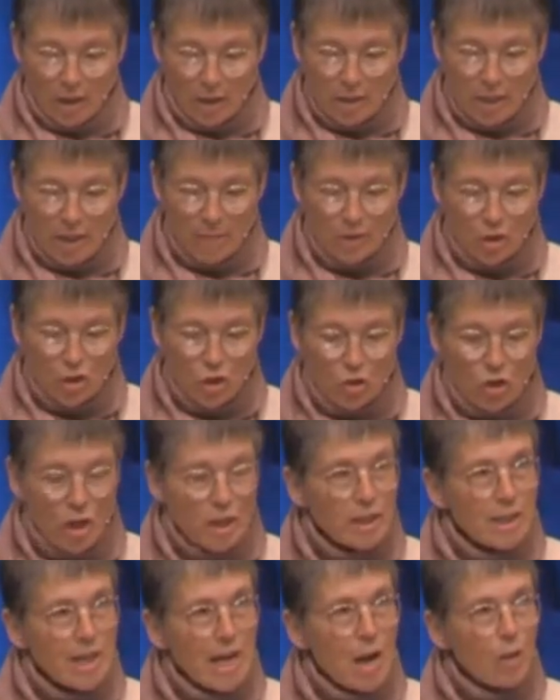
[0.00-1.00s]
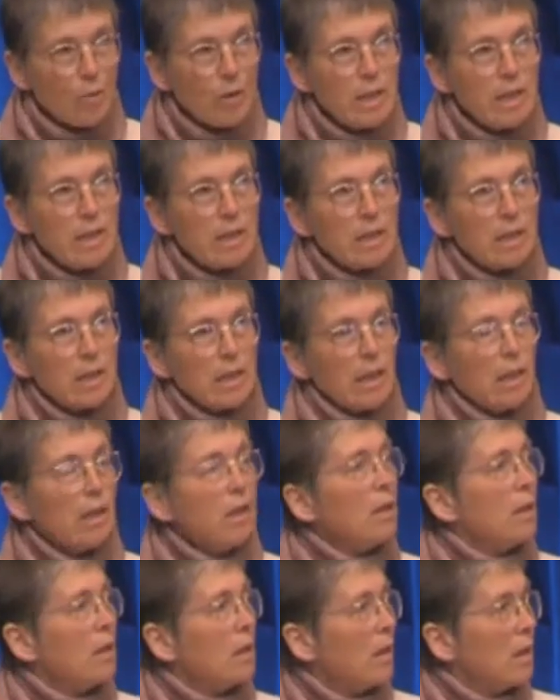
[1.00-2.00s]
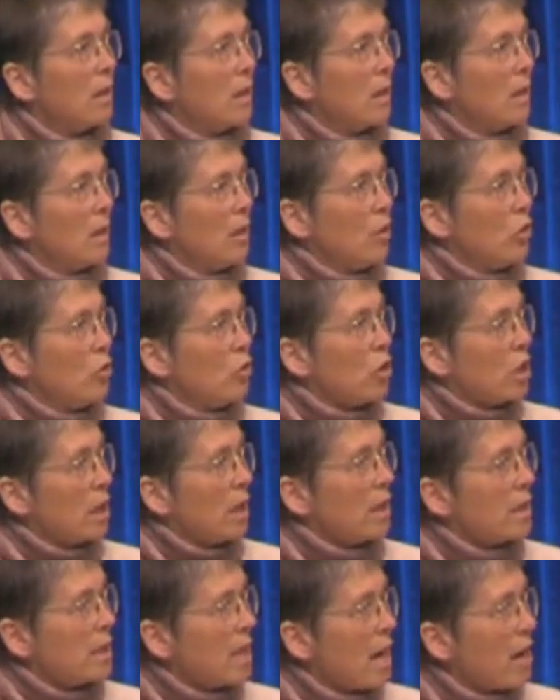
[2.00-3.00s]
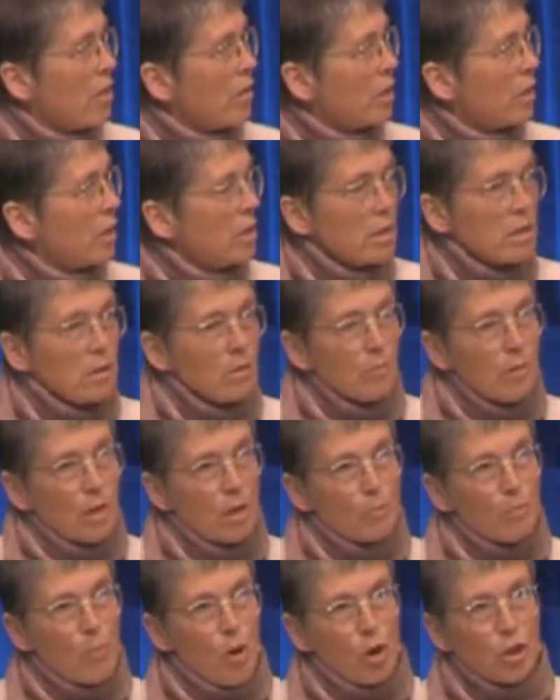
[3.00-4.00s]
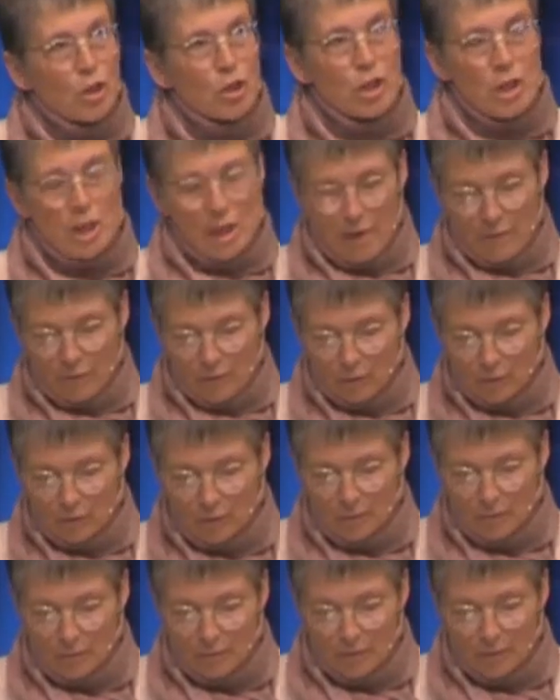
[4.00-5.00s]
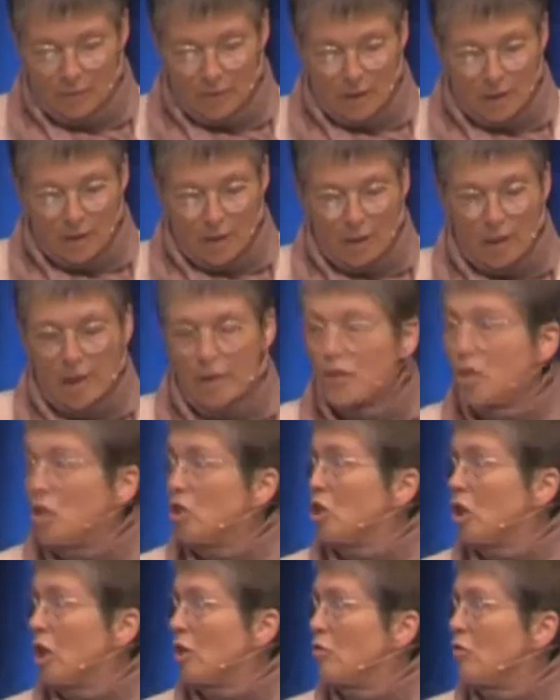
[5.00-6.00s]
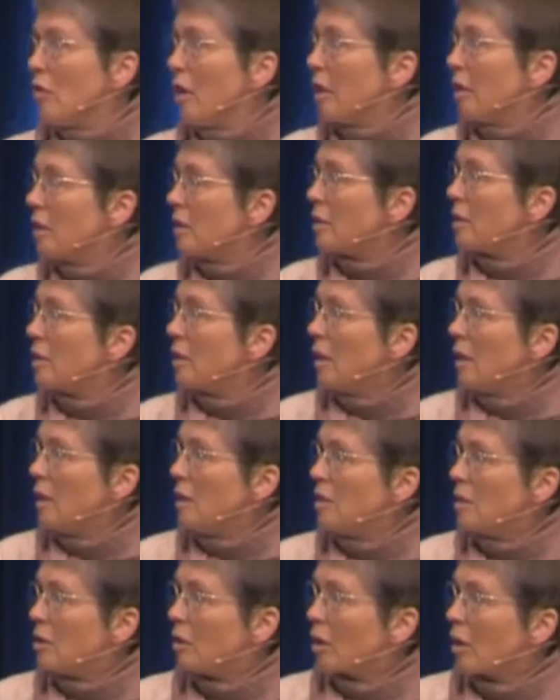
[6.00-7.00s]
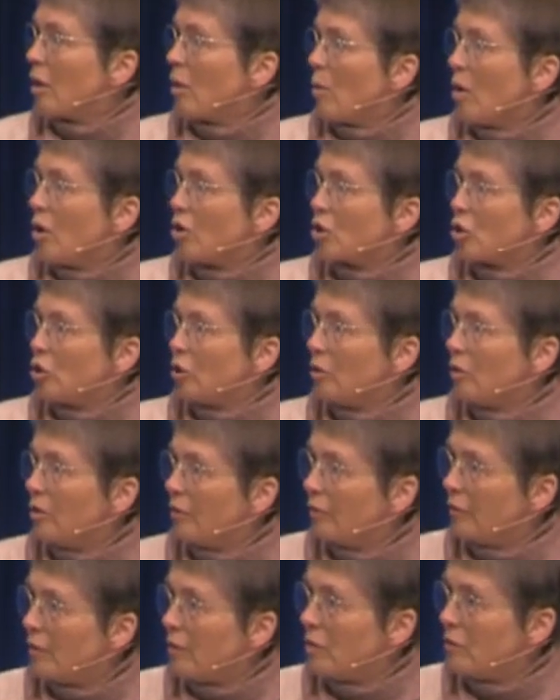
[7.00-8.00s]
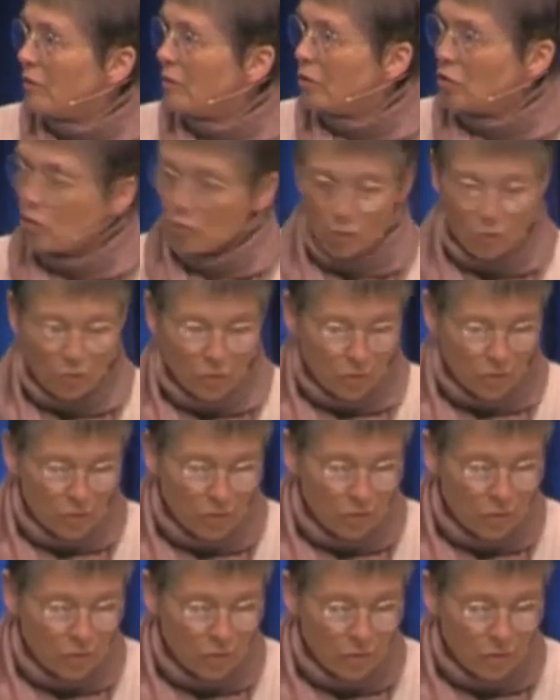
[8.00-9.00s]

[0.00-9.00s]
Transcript: demonstrates how easily utilitarianism at policy level can degenerate into the coercion of individuals.